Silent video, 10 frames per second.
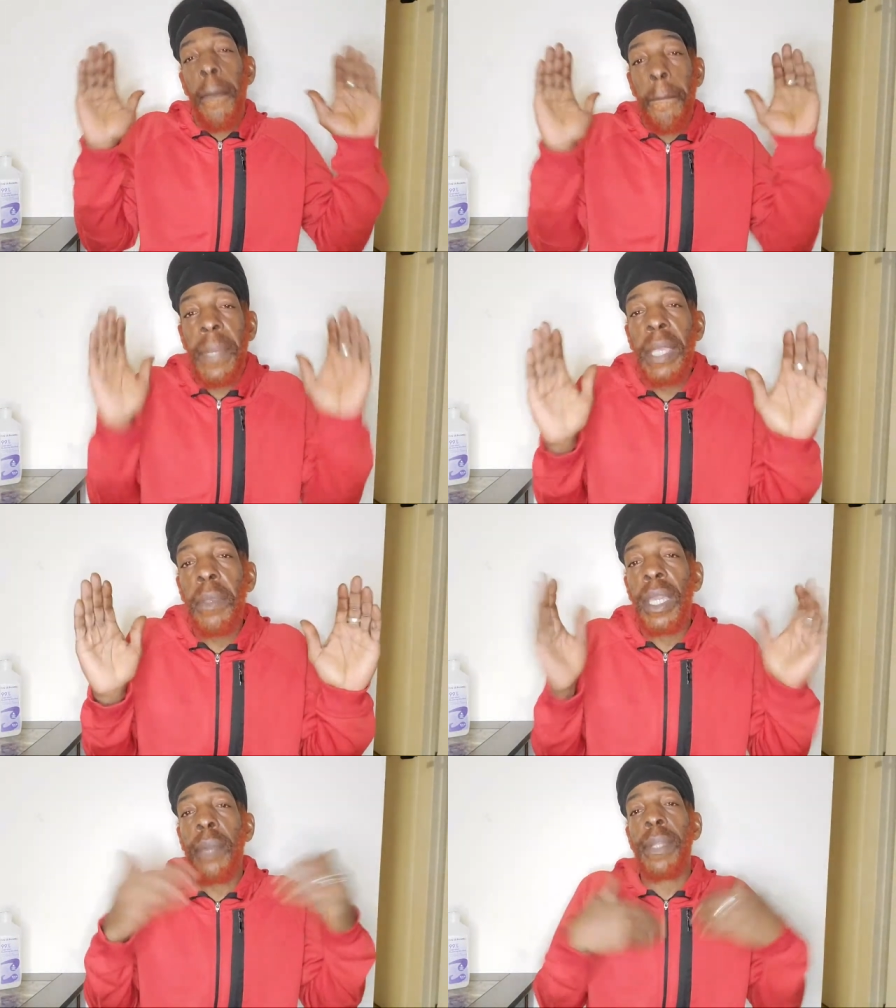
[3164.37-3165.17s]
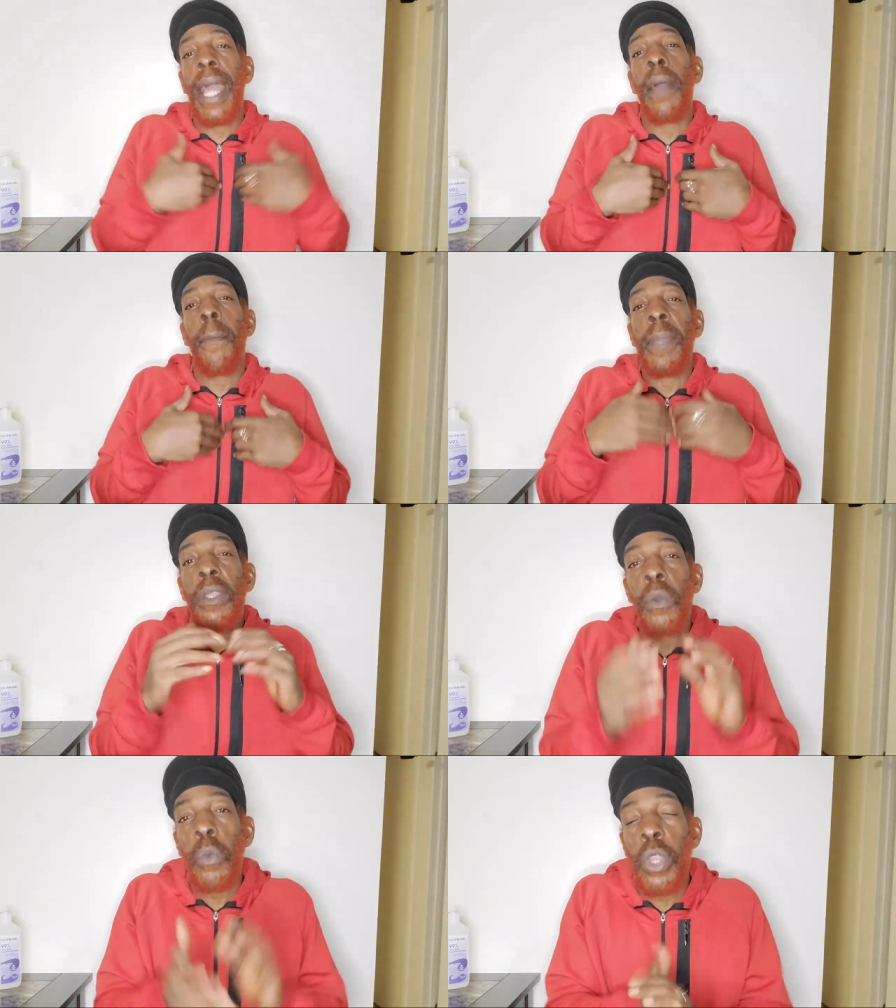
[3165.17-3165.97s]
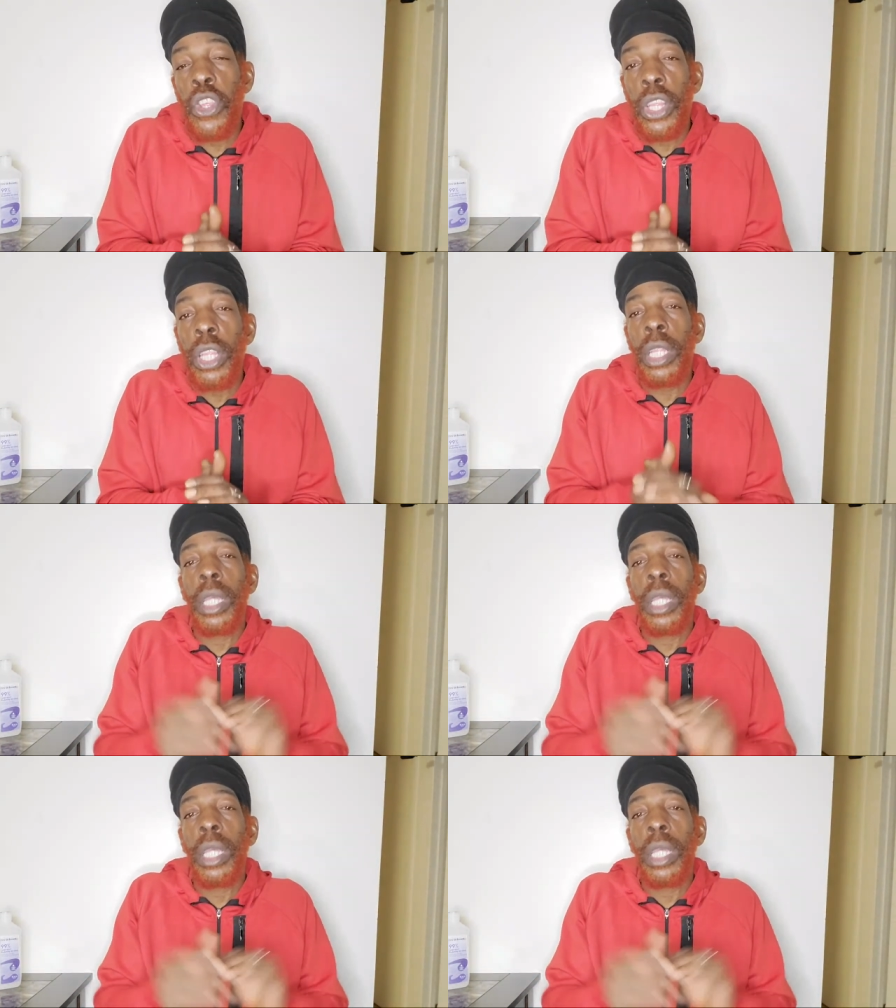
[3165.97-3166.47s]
Me coming out being original,